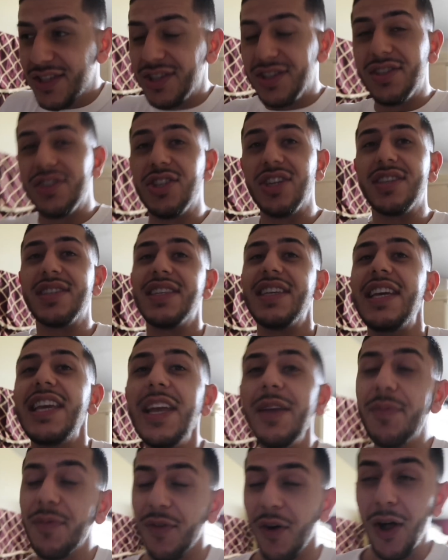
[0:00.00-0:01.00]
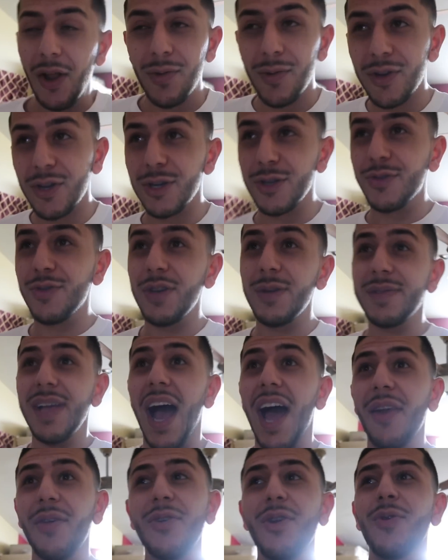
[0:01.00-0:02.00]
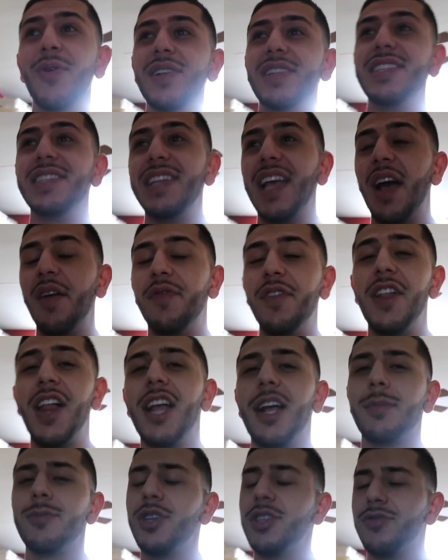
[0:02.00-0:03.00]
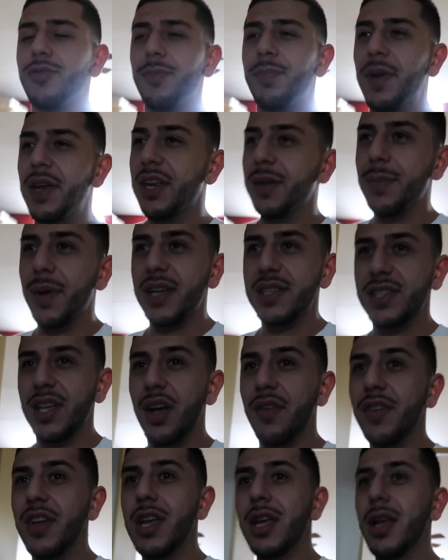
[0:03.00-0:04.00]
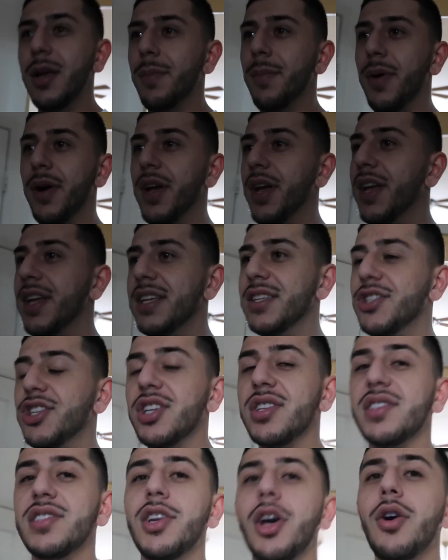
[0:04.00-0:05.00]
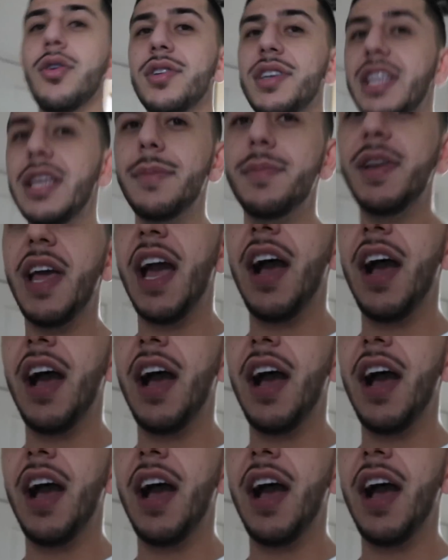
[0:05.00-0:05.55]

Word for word: Just just keep following your dreams. I don't know what to say. I feel like I'm just repeating myself, but just know deep